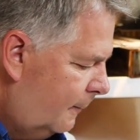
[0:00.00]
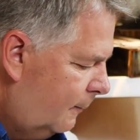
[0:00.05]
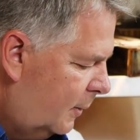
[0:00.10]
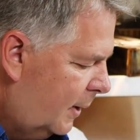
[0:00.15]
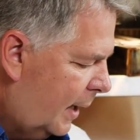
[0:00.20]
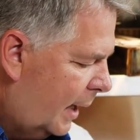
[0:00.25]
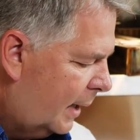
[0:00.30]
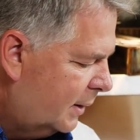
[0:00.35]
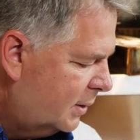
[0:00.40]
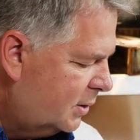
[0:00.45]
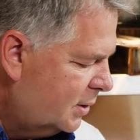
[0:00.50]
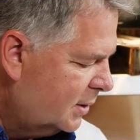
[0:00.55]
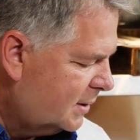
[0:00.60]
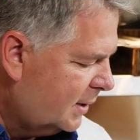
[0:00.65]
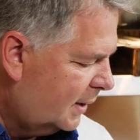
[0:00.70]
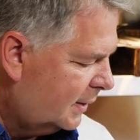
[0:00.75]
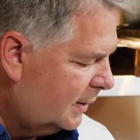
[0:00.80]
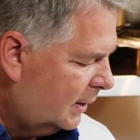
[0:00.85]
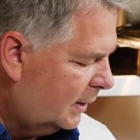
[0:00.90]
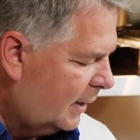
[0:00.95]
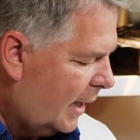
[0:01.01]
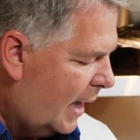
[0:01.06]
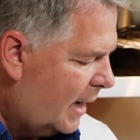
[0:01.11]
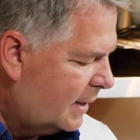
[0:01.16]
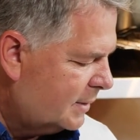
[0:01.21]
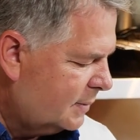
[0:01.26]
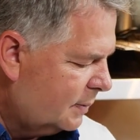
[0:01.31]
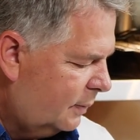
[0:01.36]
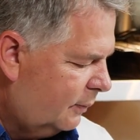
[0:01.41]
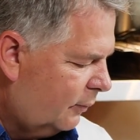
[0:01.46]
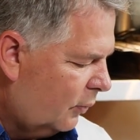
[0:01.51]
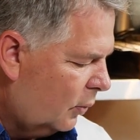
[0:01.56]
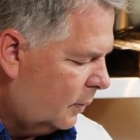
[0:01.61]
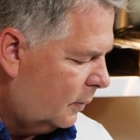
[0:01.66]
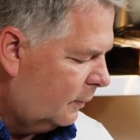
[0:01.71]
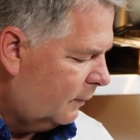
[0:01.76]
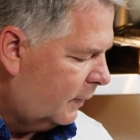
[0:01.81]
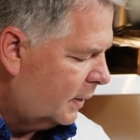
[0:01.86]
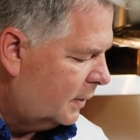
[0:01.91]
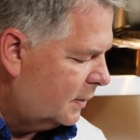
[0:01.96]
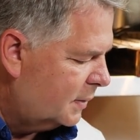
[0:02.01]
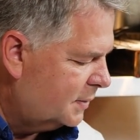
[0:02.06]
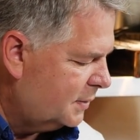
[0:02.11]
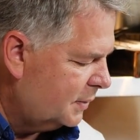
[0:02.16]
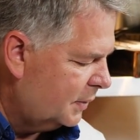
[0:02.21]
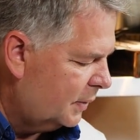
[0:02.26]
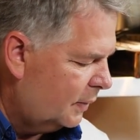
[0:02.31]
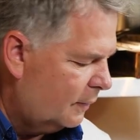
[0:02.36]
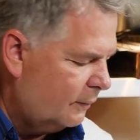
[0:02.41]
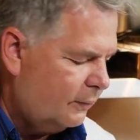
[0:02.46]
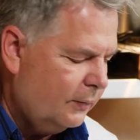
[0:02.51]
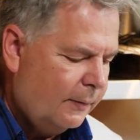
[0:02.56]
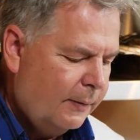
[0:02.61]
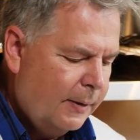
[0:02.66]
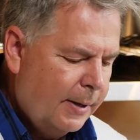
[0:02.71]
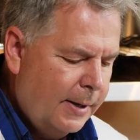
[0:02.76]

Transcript: We add it just at the last before we're ready to serve.